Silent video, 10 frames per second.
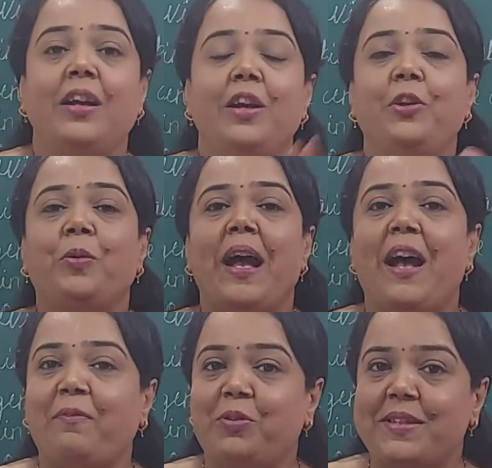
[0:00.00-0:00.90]
you
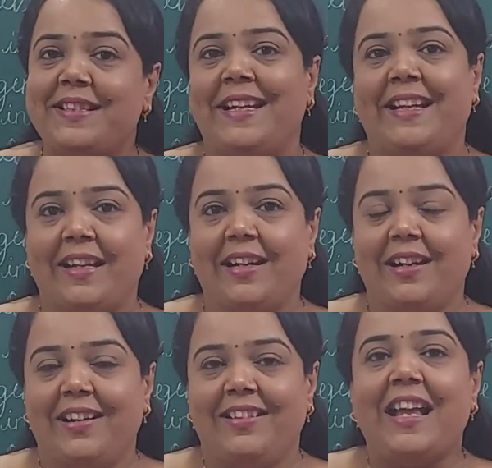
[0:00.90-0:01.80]
have to see
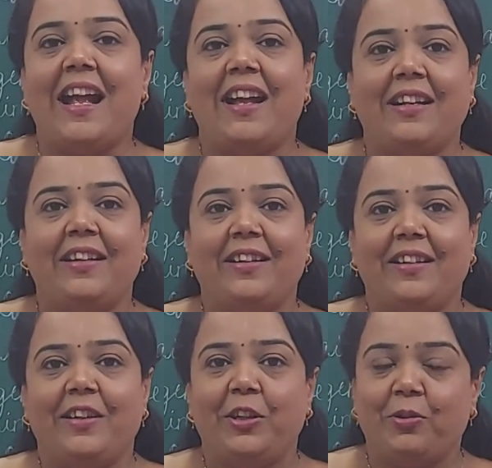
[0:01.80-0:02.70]
that
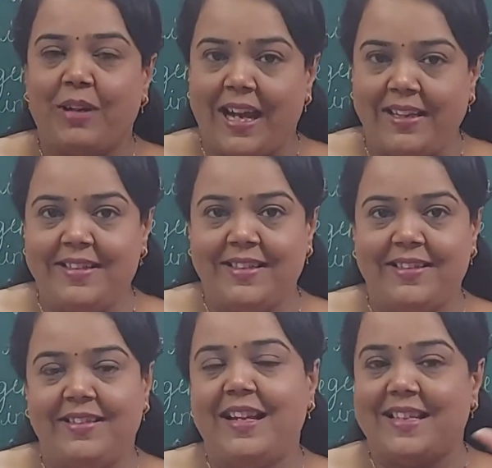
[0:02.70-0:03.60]
you write
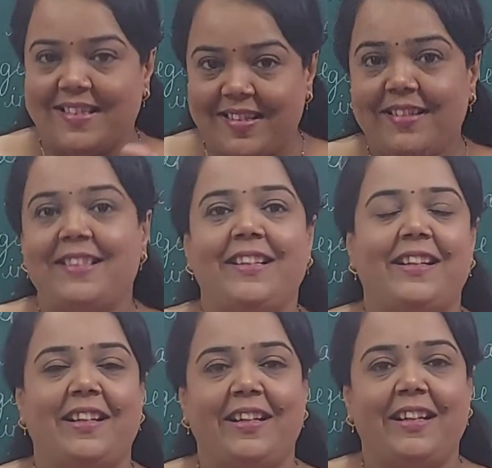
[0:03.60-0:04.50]
it
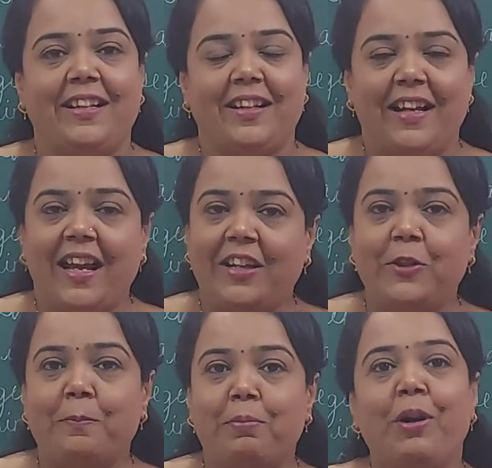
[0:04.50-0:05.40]
aesthetically and
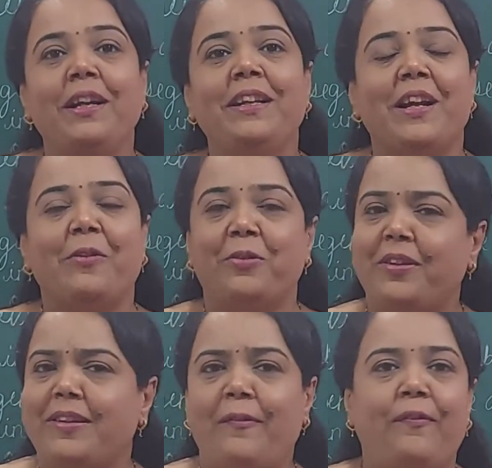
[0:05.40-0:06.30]
you point
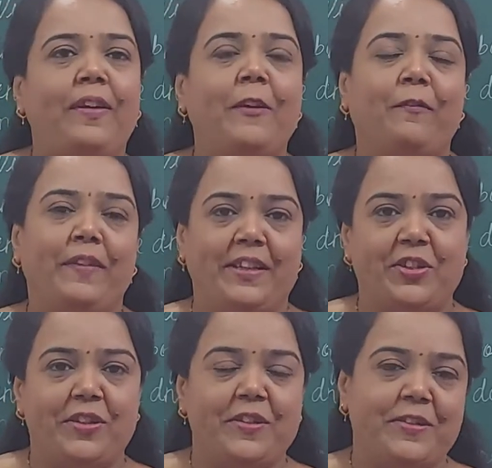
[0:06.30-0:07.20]
out different
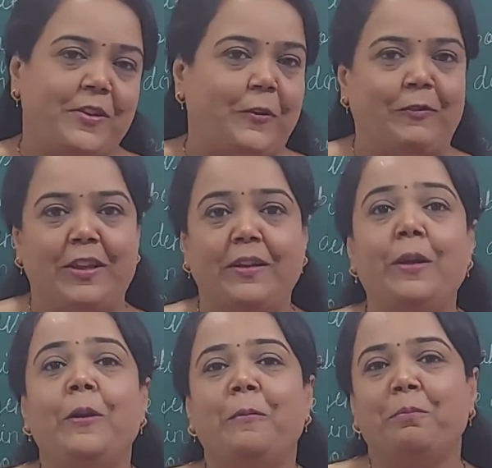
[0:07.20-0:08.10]
features of the
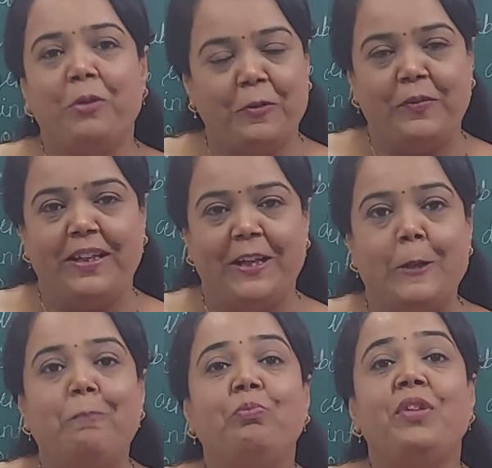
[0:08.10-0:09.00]
movie.
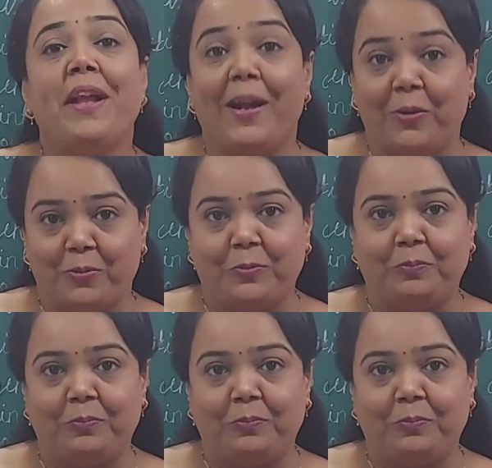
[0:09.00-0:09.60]
Now,